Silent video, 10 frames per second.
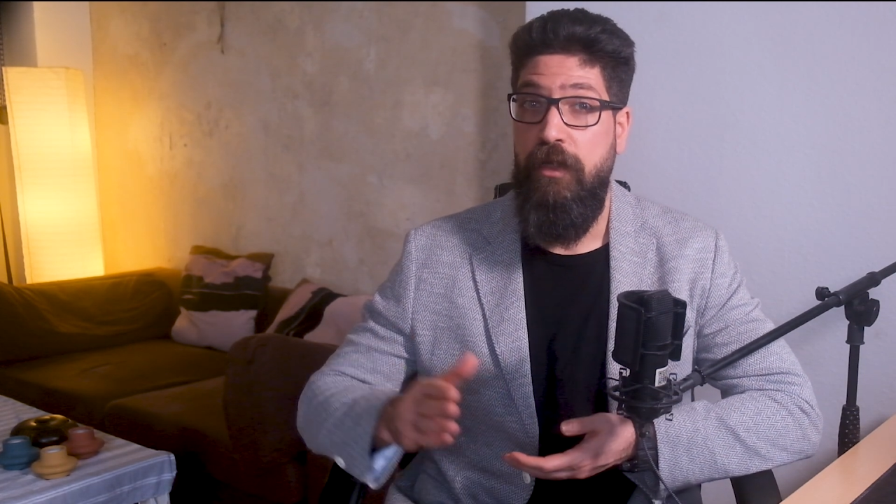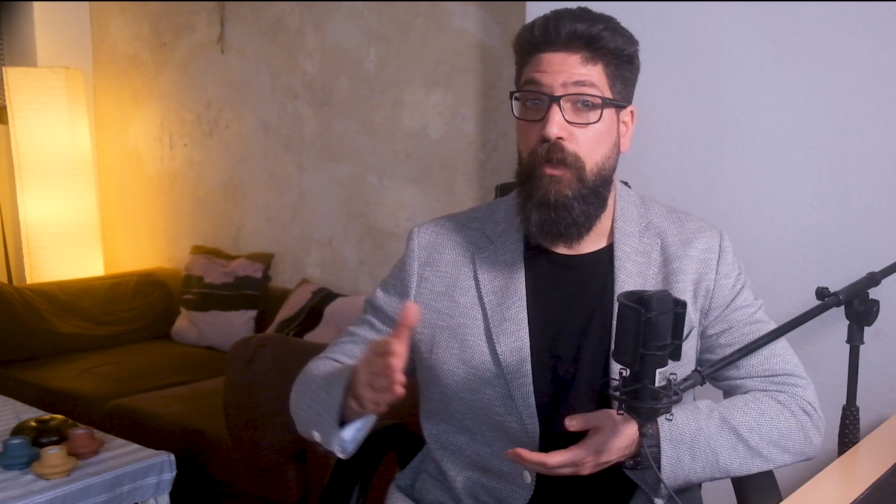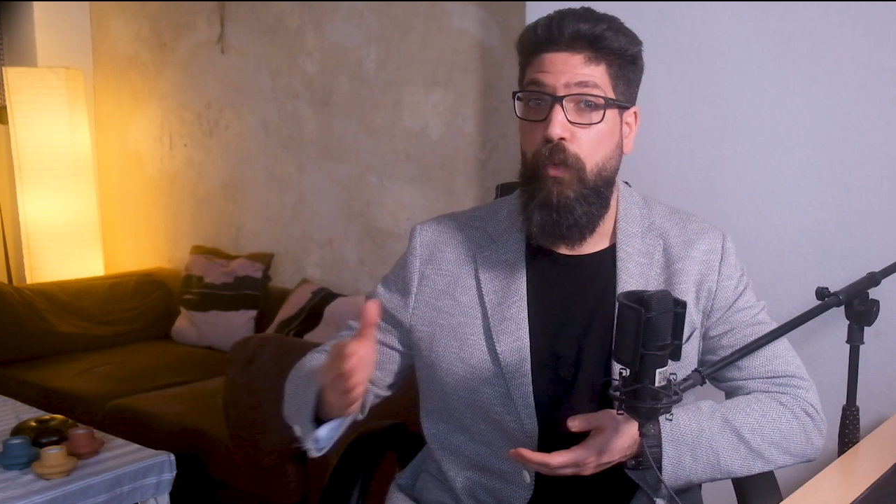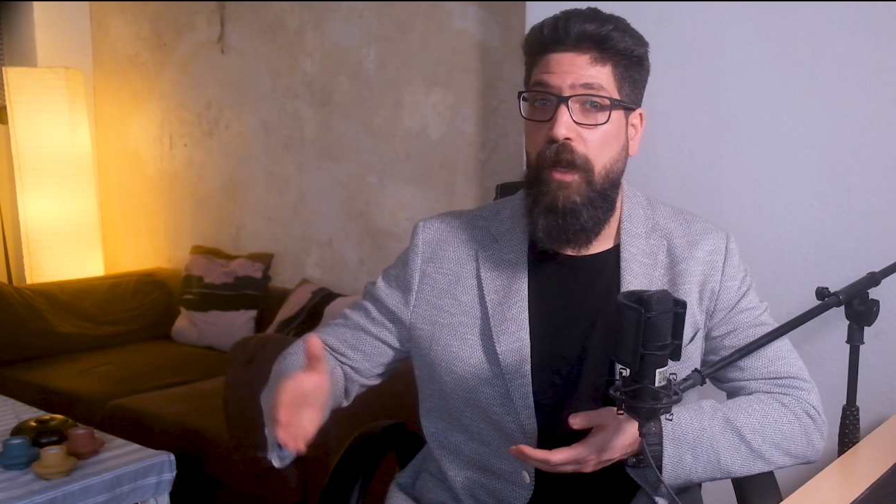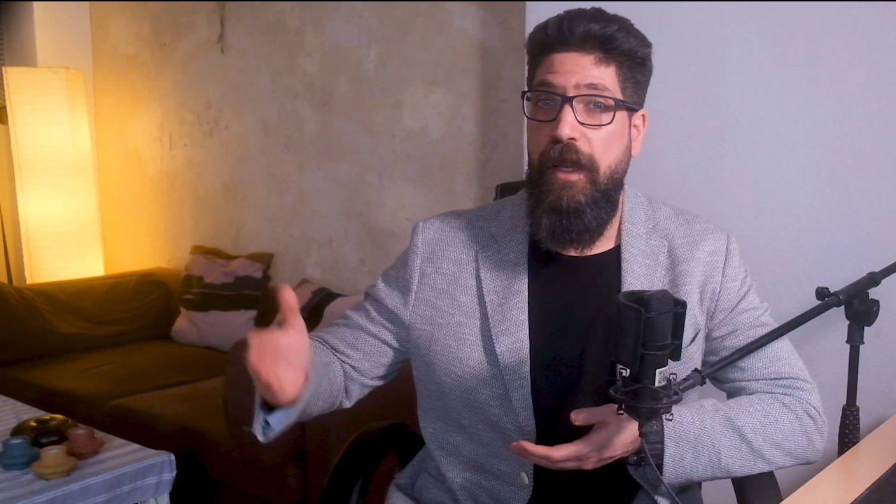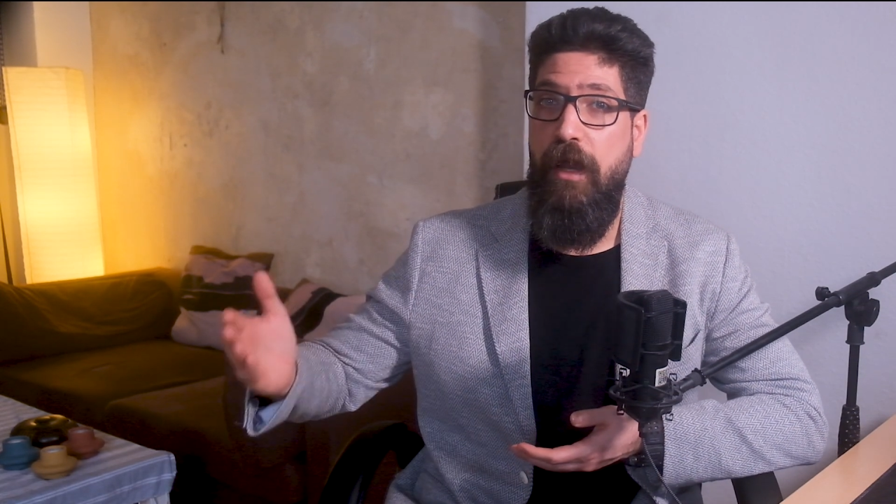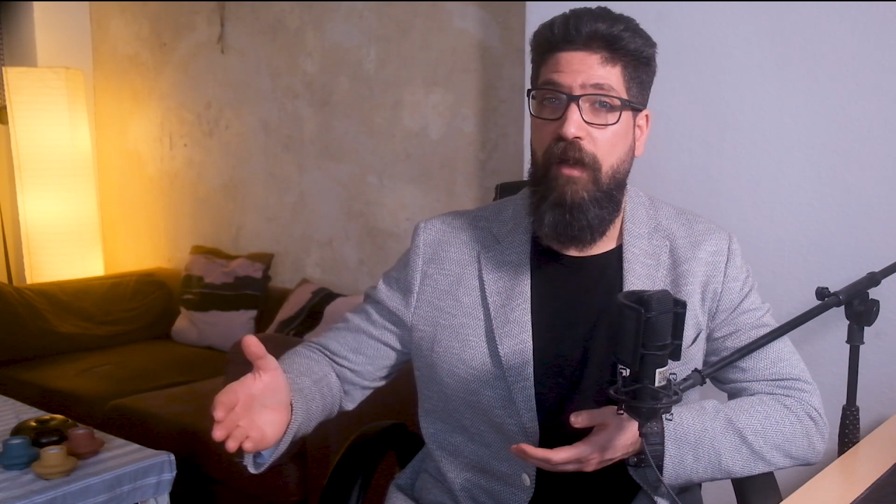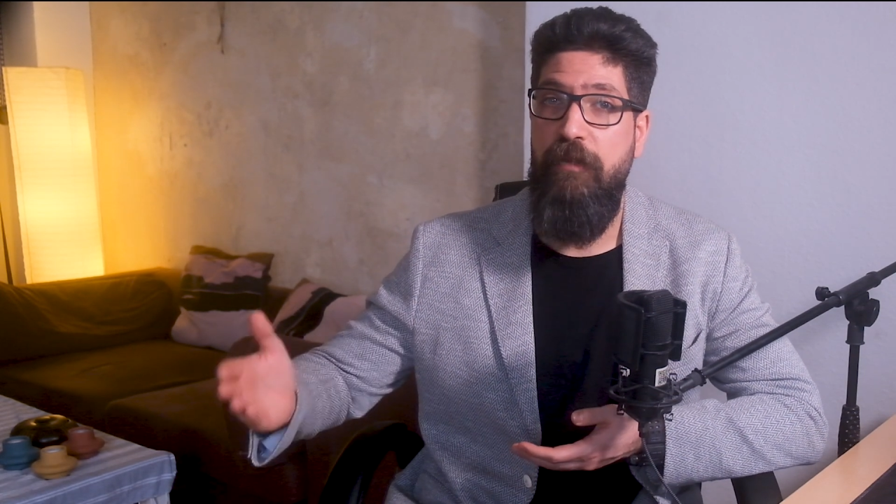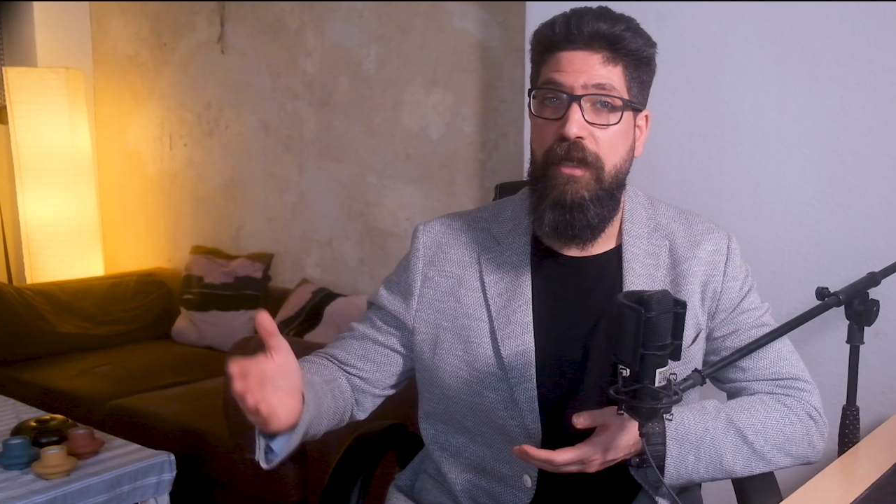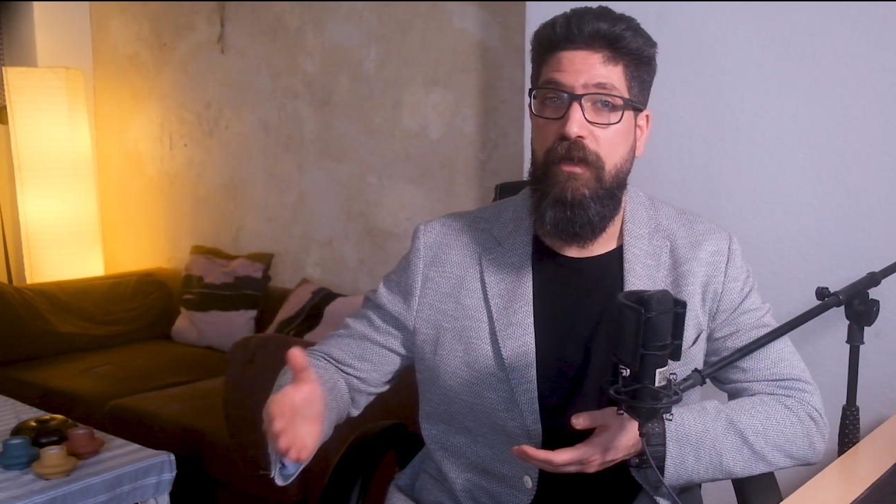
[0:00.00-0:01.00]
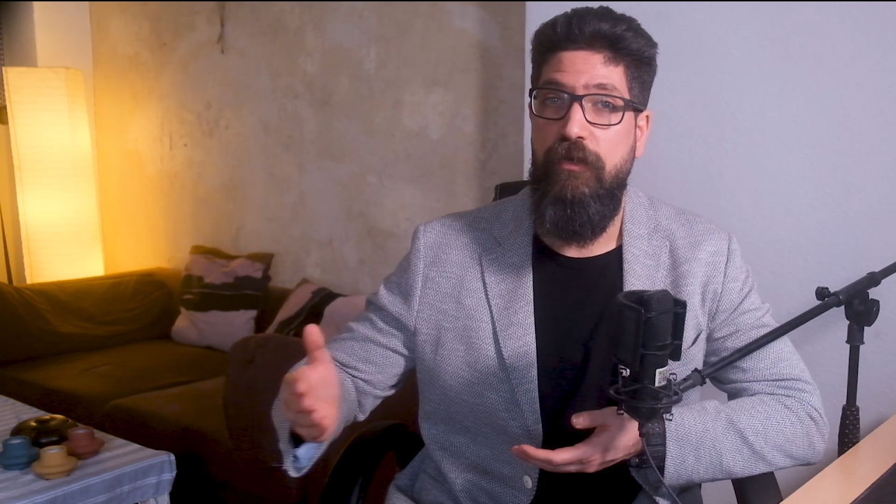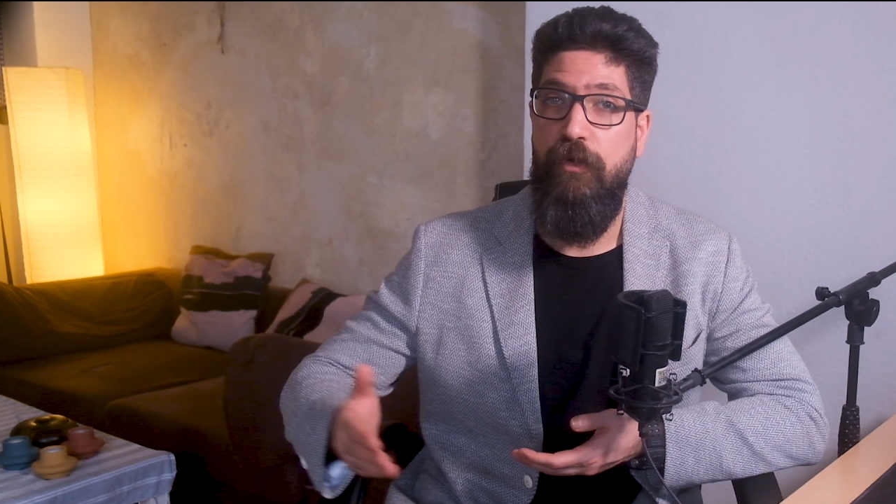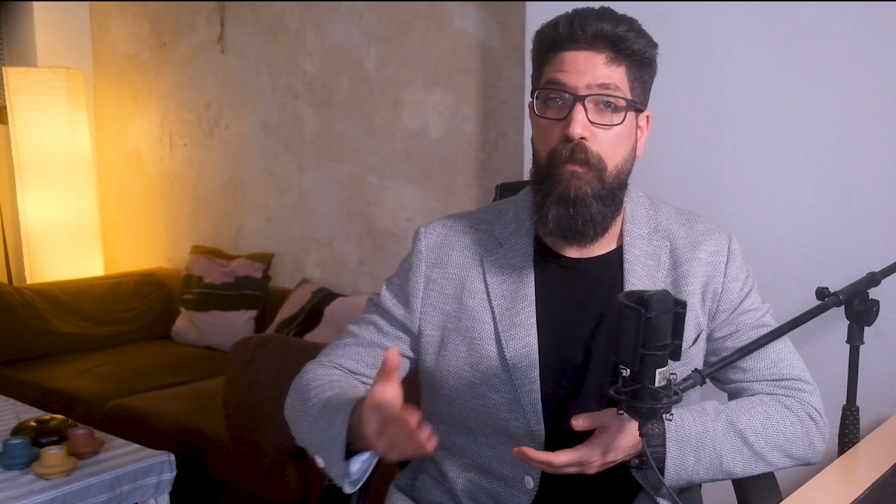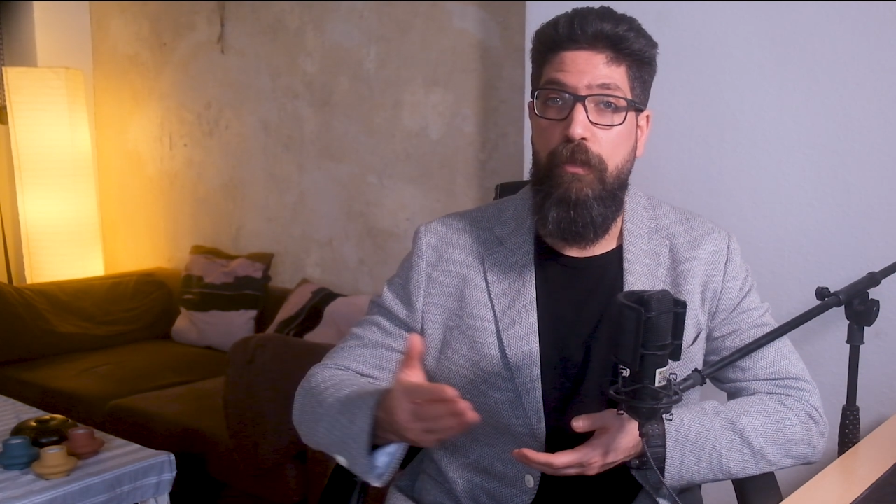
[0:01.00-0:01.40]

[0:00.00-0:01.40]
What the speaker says: the way Armenians were